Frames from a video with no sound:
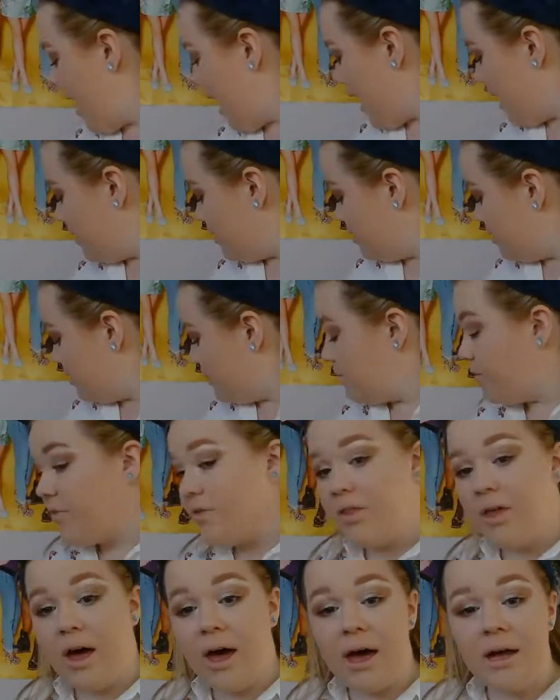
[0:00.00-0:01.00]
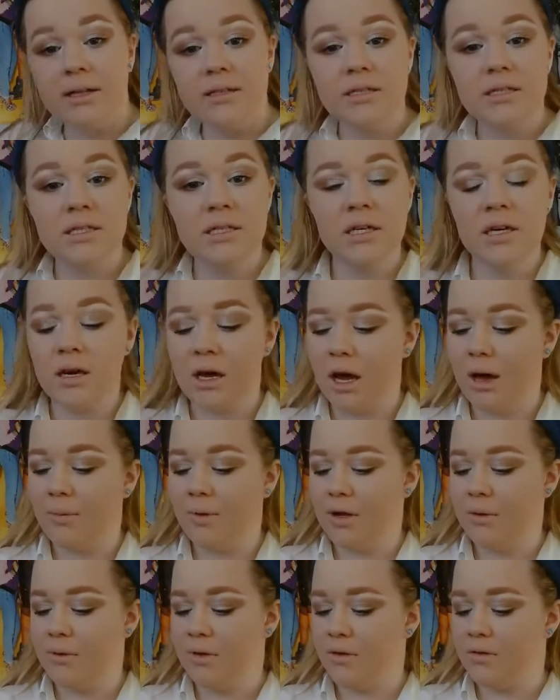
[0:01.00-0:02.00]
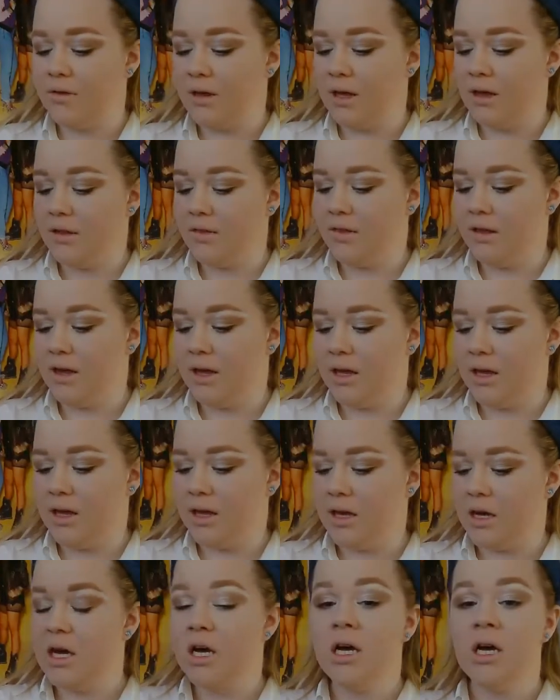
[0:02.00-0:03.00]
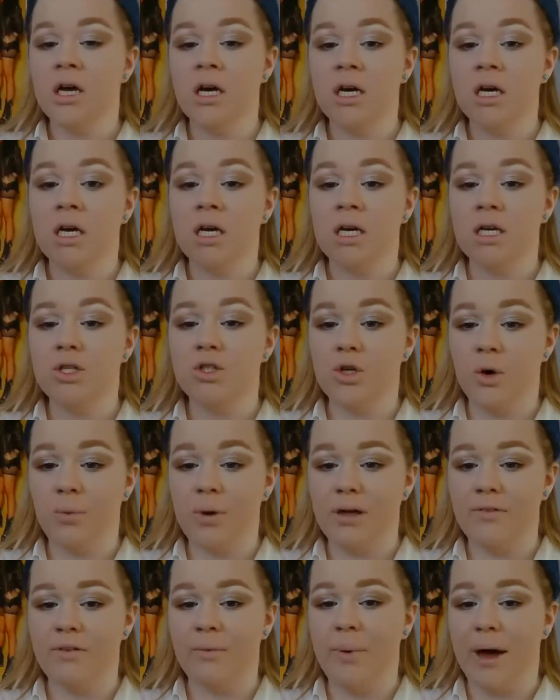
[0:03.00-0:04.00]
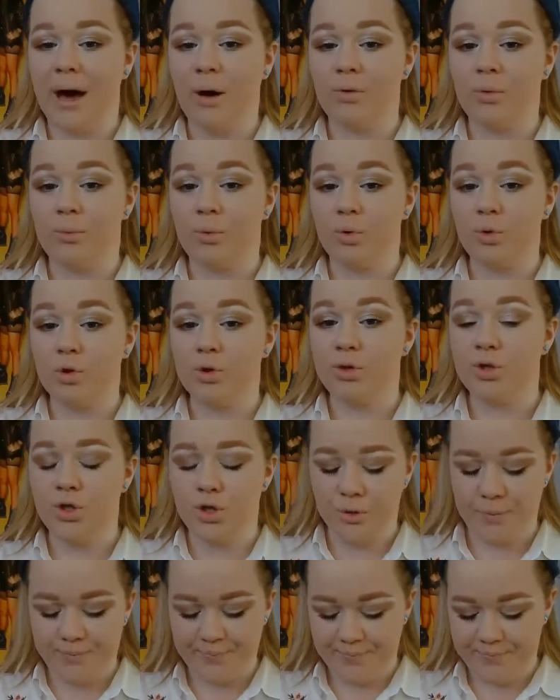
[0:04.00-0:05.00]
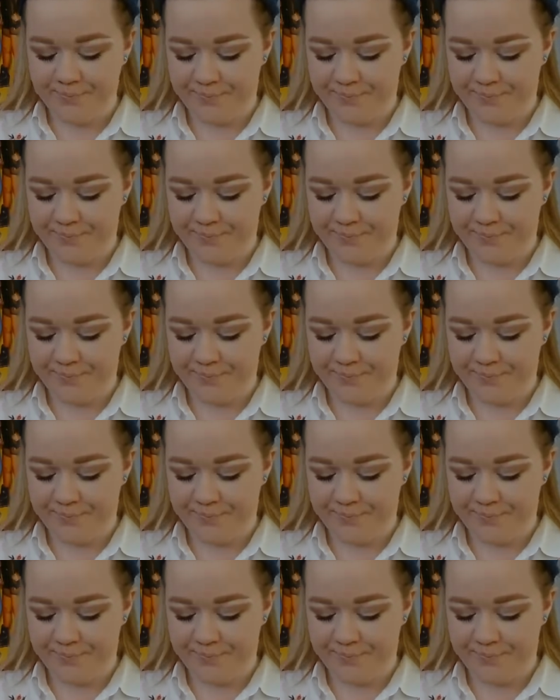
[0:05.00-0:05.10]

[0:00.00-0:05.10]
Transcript: And for that, I'm going to be using the Zoeva powder brush.